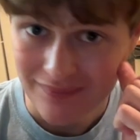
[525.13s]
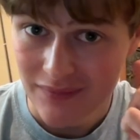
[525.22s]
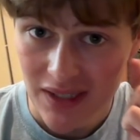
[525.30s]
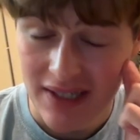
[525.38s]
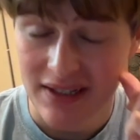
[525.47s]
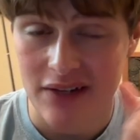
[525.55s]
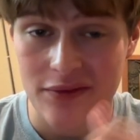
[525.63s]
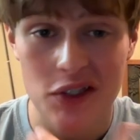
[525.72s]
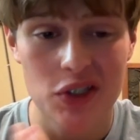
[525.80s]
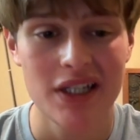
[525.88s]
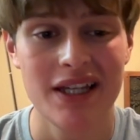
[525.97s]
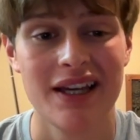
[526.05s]
And then
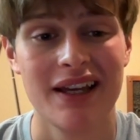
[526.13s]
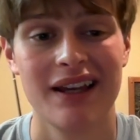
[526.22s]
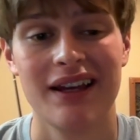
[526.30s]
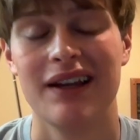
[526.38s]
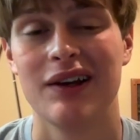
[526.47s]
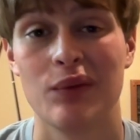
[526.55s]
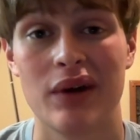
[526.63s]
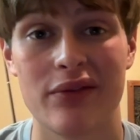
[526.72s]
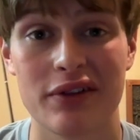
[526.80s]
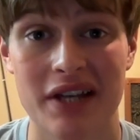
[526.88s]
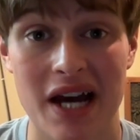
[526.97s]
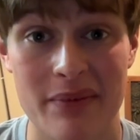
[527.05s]
eventually, whatever
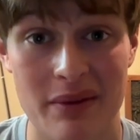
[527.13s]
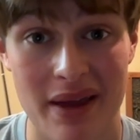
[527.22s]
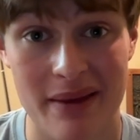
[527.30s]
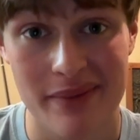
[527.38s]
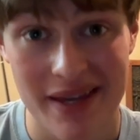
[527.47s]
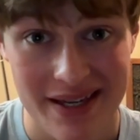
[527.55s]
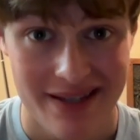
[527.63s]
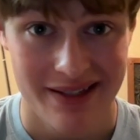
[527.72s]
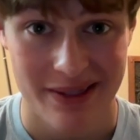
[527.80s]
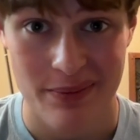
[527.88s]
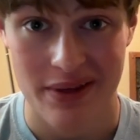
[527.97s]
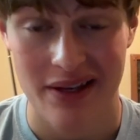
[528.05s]
time it may be,
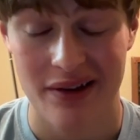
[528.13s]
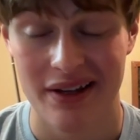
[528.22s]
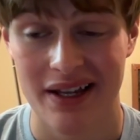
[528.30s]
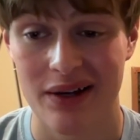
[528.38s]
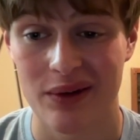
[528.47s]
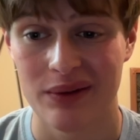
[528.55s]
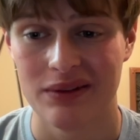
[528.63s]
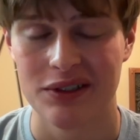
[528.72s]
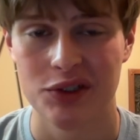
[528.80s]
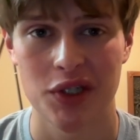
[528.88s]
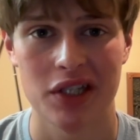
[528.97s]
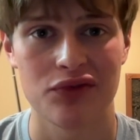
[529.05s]
depending on how
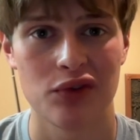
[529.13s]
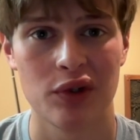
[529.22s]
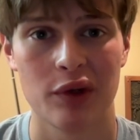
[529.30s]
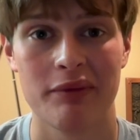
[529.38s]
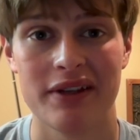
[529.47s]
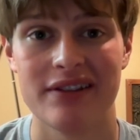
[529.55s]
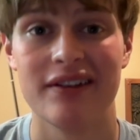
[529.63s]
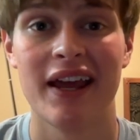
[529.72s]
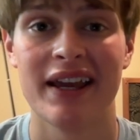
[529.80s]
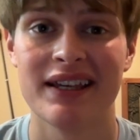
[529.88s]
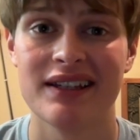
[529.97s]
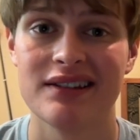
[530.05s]
stressful or busy the
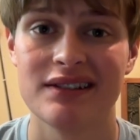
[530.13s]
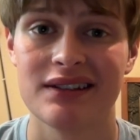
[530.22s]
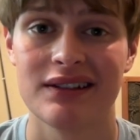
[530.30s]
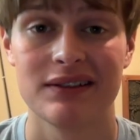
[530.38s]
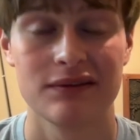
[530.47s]
day is,